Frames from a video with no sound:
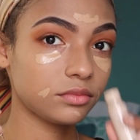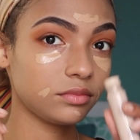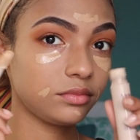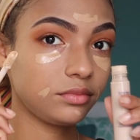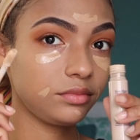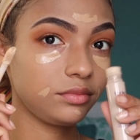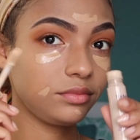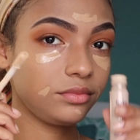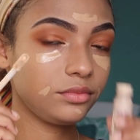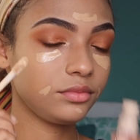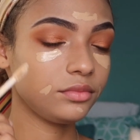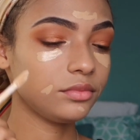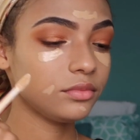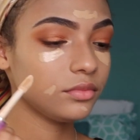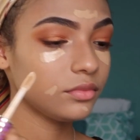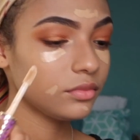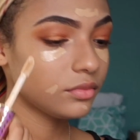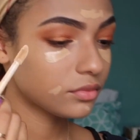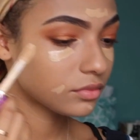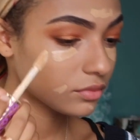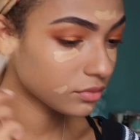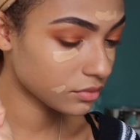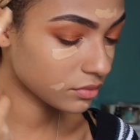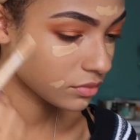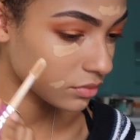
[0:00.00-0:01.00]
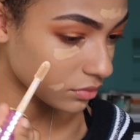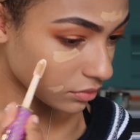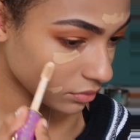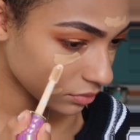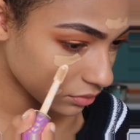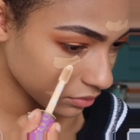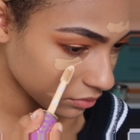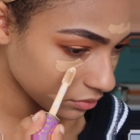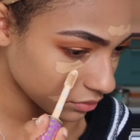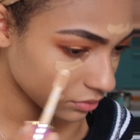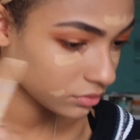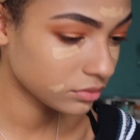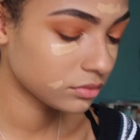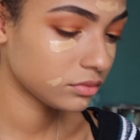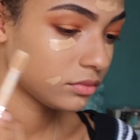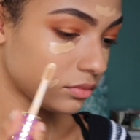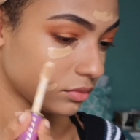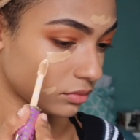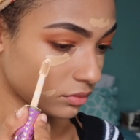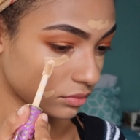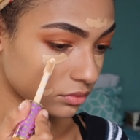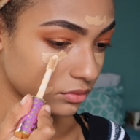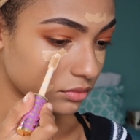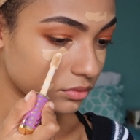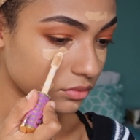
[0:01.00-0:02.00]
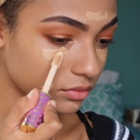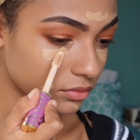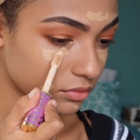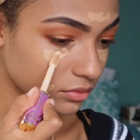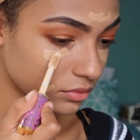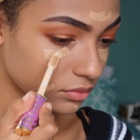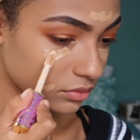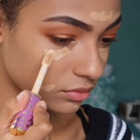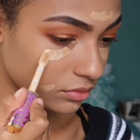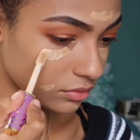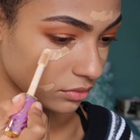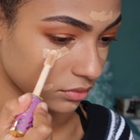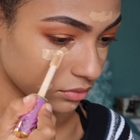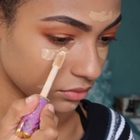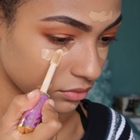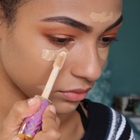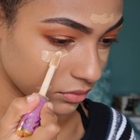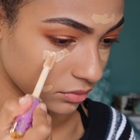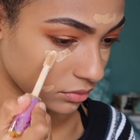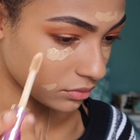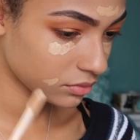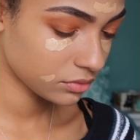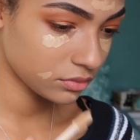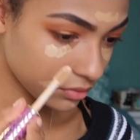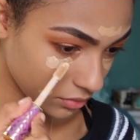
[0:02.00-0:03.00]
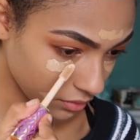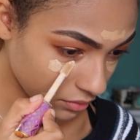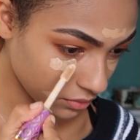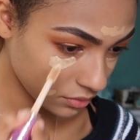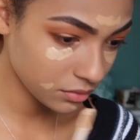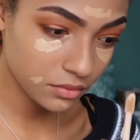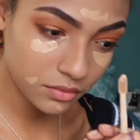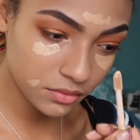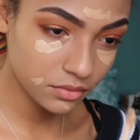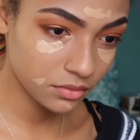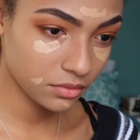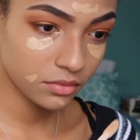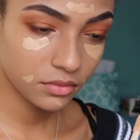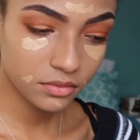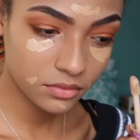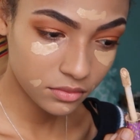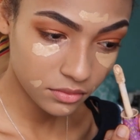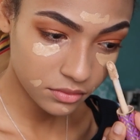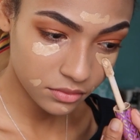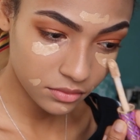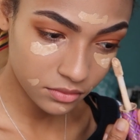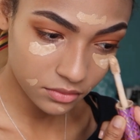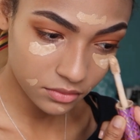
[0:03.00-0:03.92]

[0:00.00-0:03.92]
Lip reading: in the shade Medium Golden. With the Wet